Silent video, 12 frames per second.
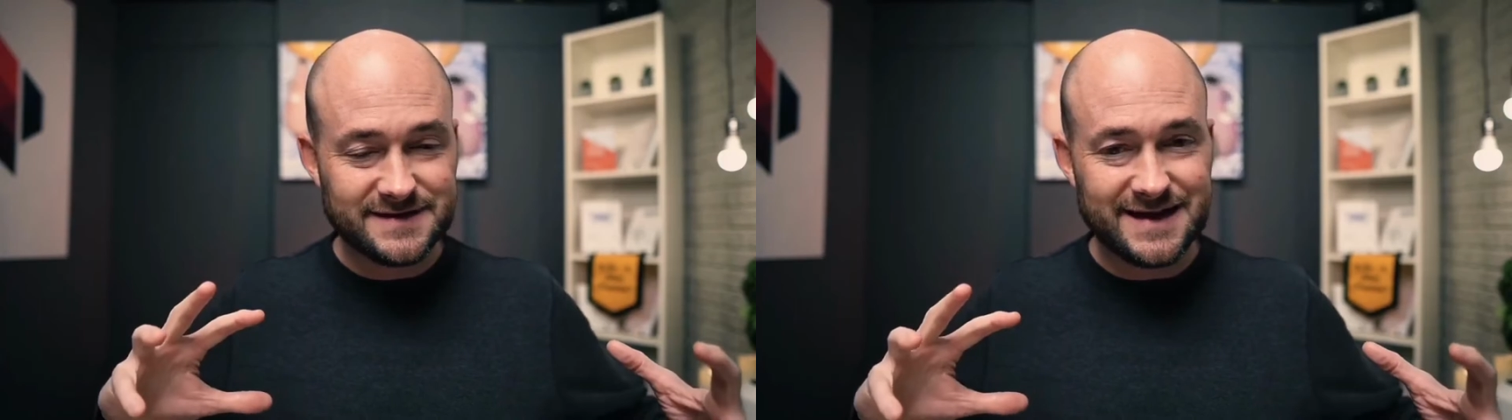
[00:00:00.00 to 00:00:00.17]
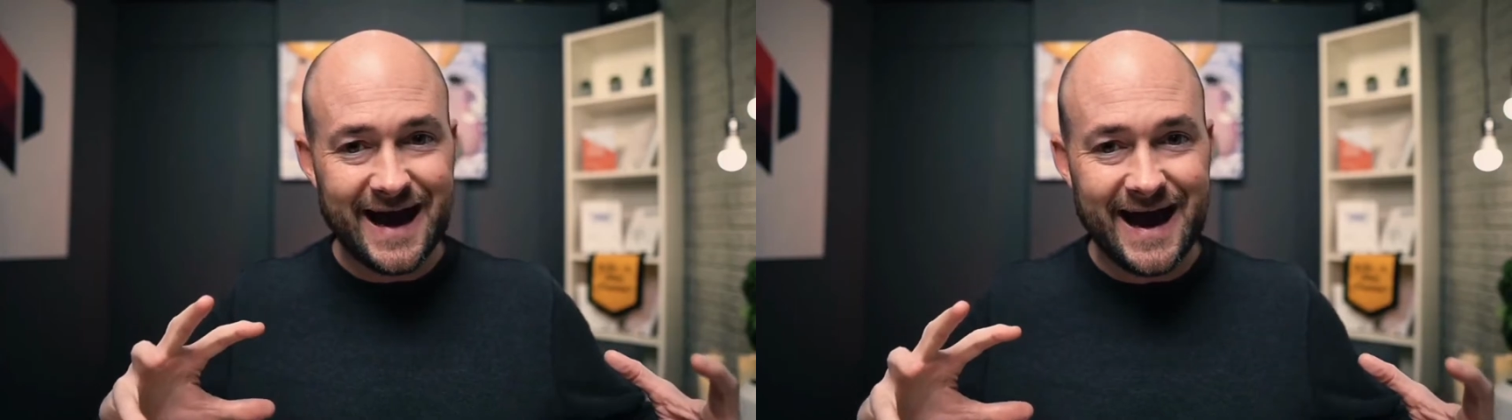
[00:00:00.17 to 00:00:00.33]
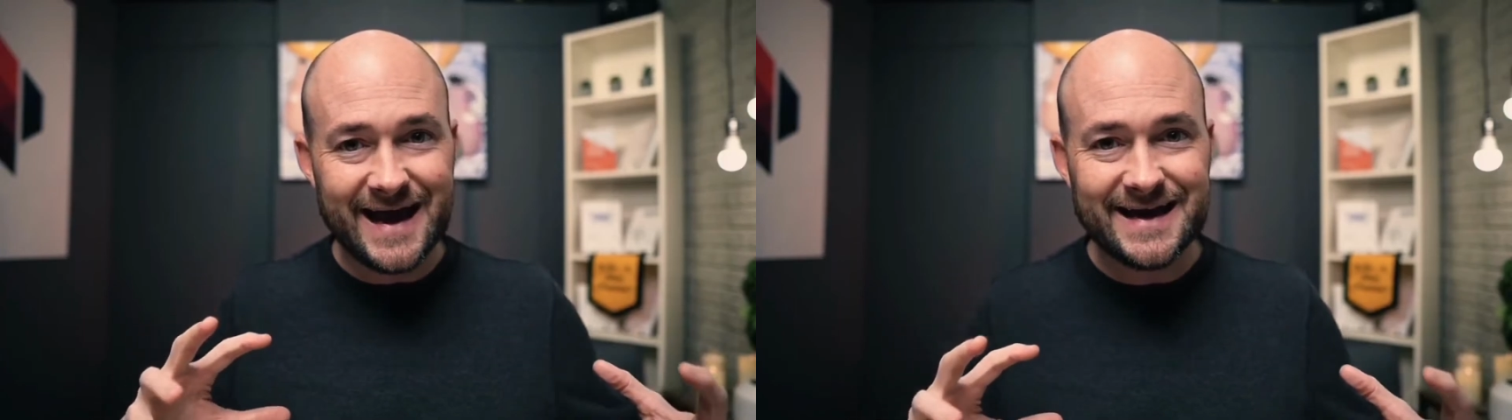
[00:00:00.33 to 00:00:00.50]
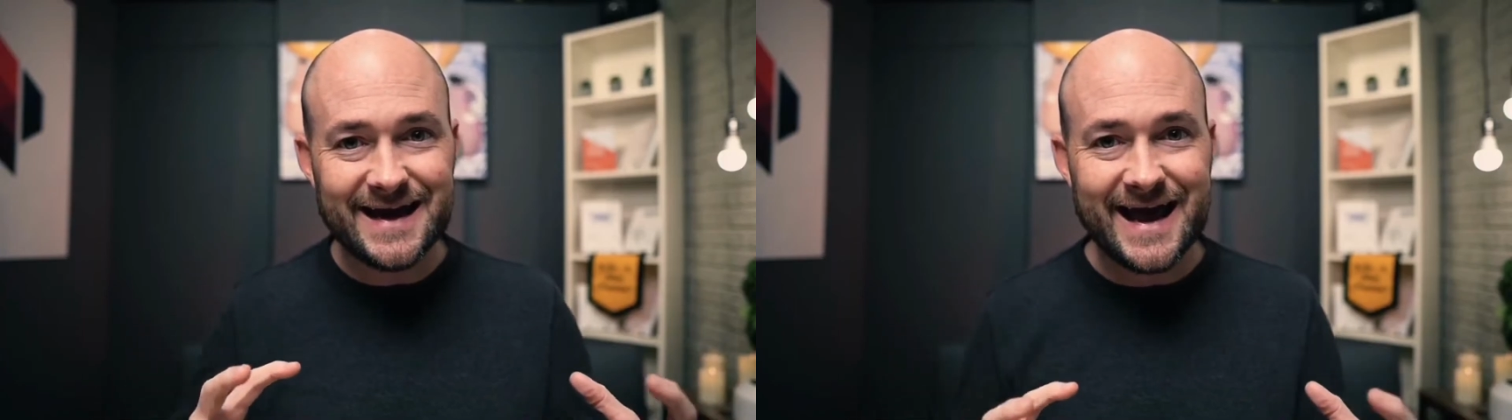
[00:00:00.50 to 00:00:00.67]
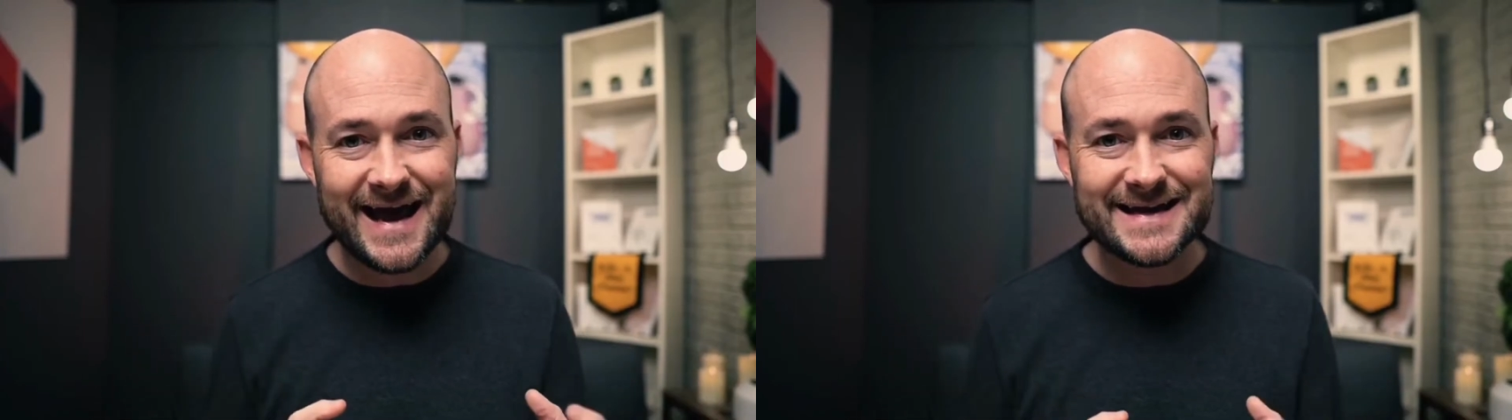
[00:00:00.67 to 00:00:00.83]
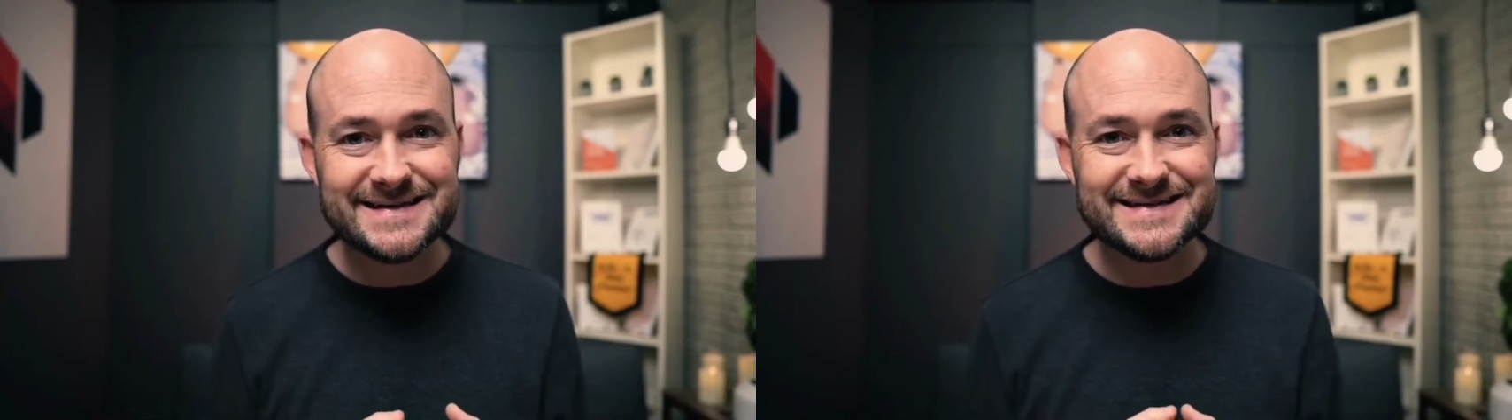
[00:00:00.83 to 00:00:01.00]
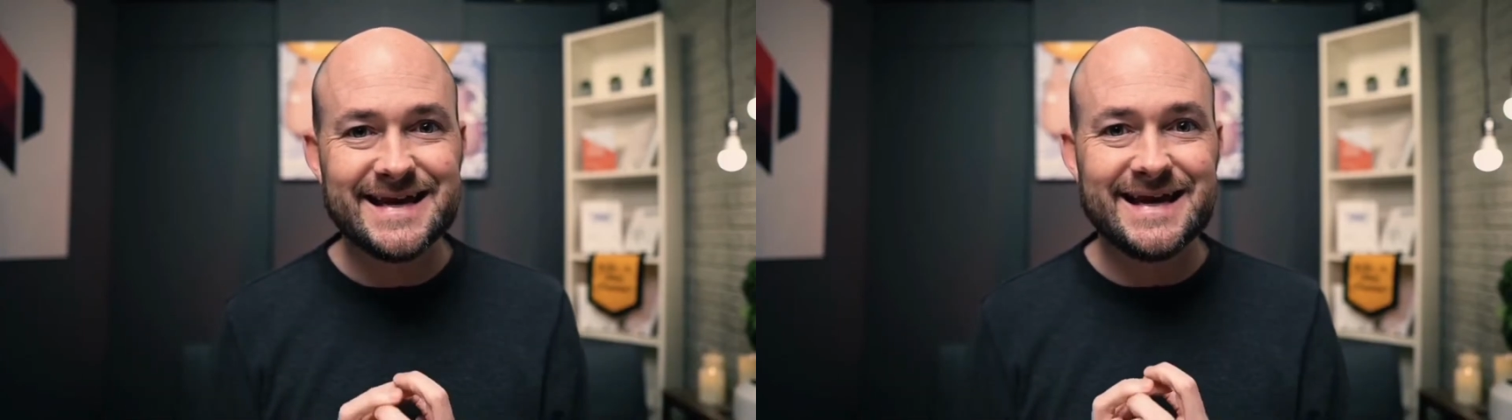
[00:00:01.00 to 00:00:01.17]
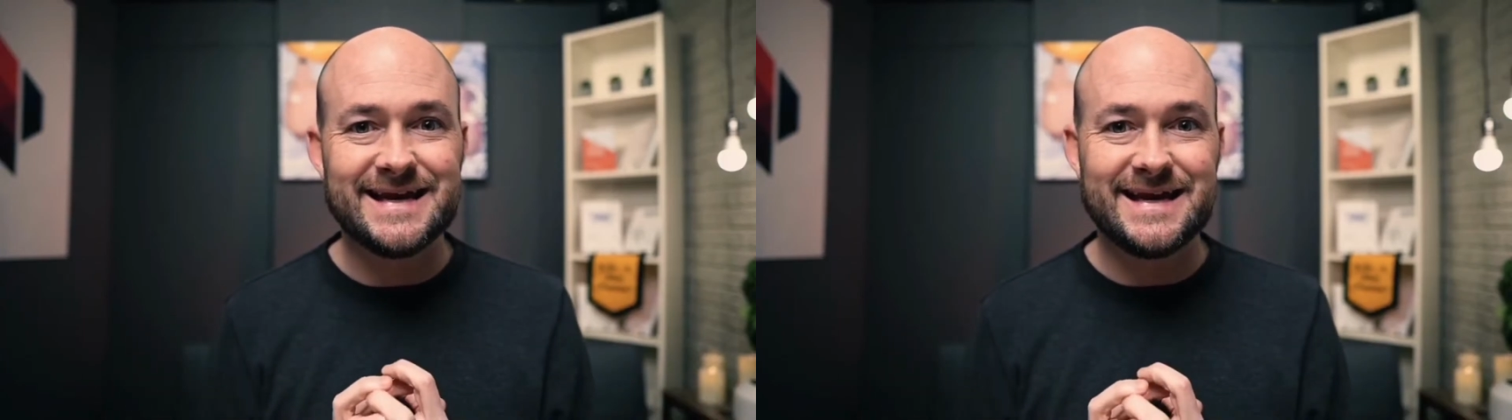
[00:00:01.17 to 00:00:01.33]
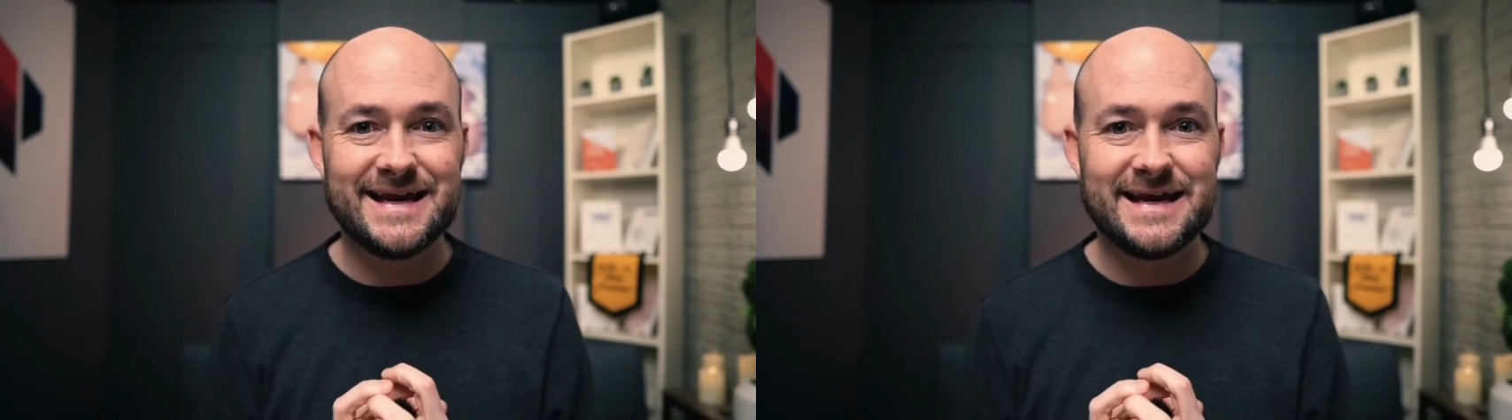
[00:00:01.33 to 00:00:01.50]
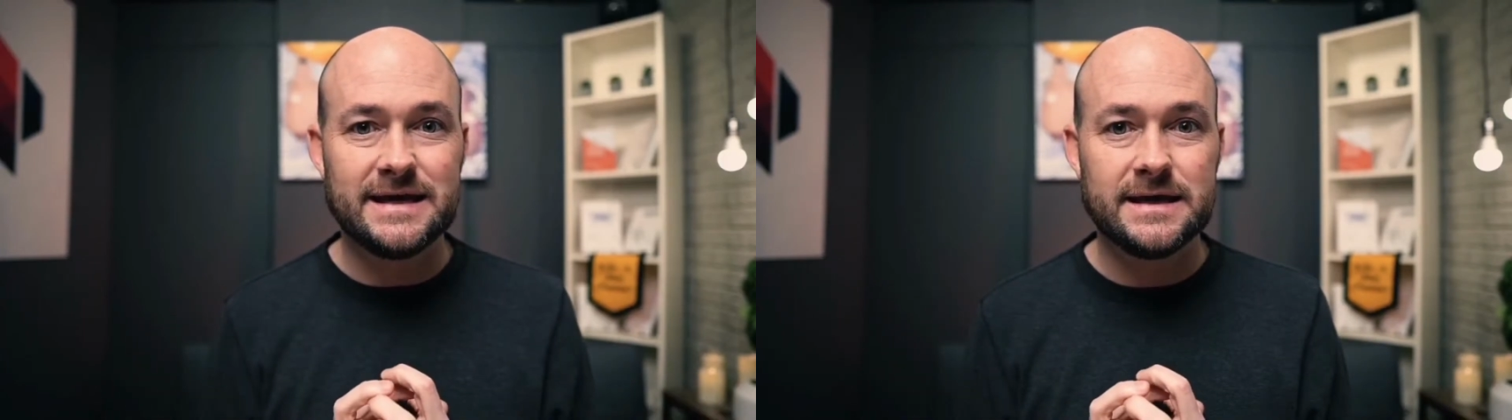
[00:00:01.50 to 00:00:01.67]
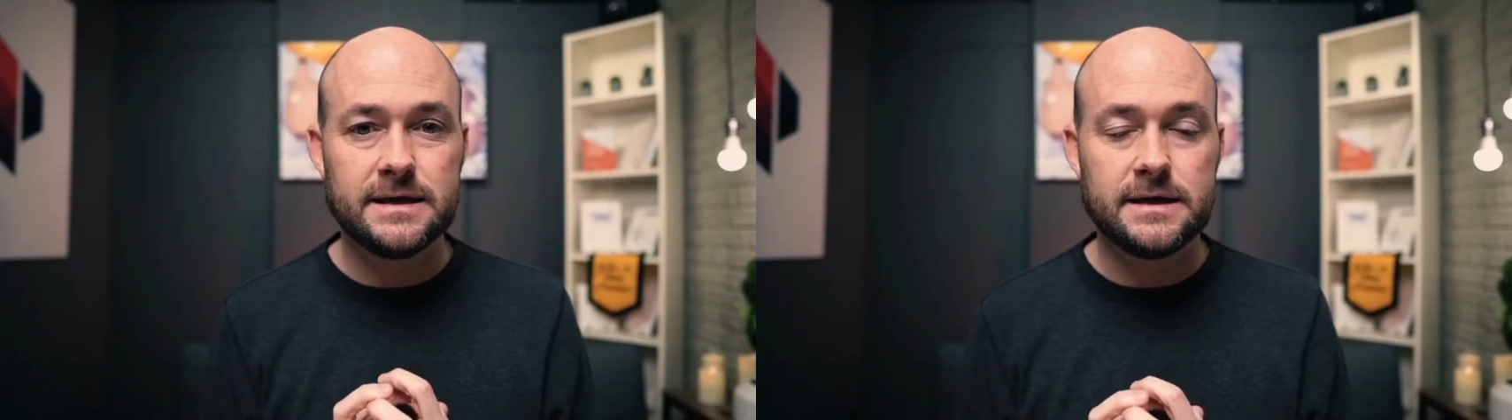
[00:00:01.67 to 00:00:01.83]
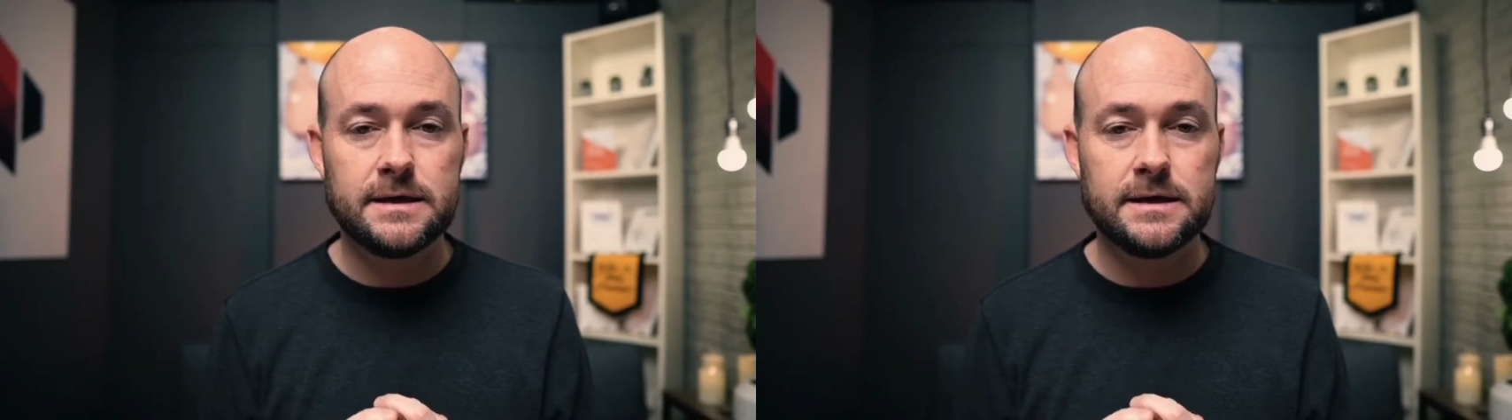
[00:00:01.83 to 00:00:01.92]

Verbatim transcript: tied an identity